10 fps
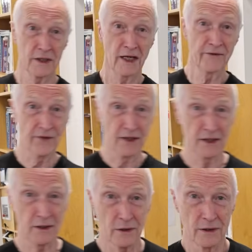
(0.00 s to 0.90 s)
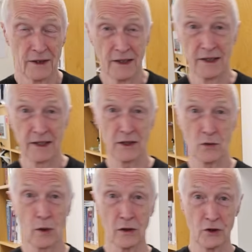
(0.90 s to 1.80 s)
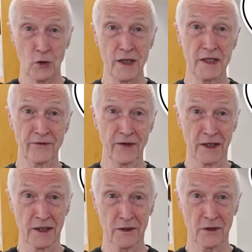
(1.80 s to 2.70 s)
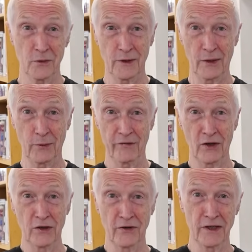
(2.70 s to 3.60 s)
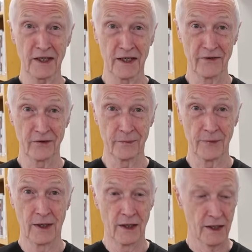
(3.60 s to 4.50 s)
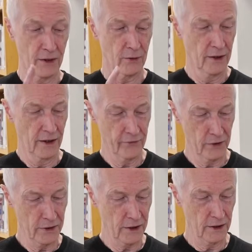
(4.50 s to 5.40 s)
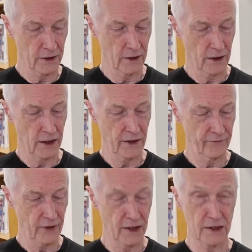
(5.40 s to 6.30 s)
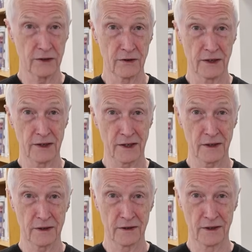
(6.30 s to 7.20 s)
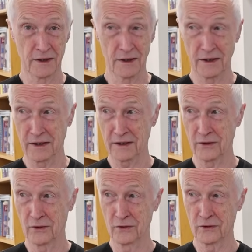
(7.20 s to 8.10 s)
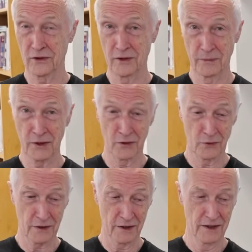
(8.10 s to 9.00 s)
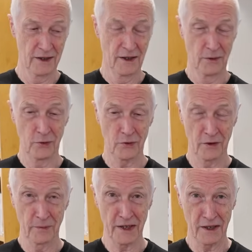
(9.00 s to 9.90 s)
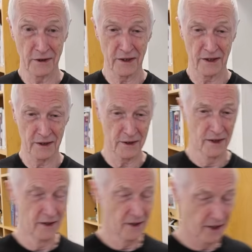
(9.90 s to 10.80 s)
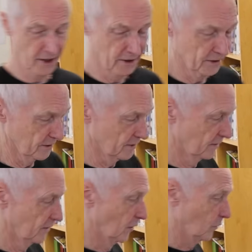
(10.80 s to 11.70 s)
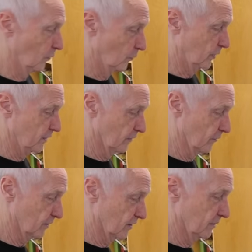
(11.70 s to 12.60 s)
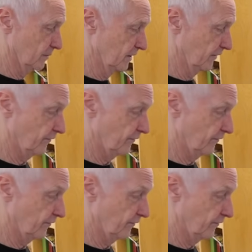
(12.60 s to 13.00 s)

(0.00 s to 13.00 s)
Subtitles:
10 fakes? It's 20 fakes? Because, we've got another 10 of them. Now, I've got to say, I haven't actually tested these yet, or looked at them closely, but somebody else has, and we know they're going to be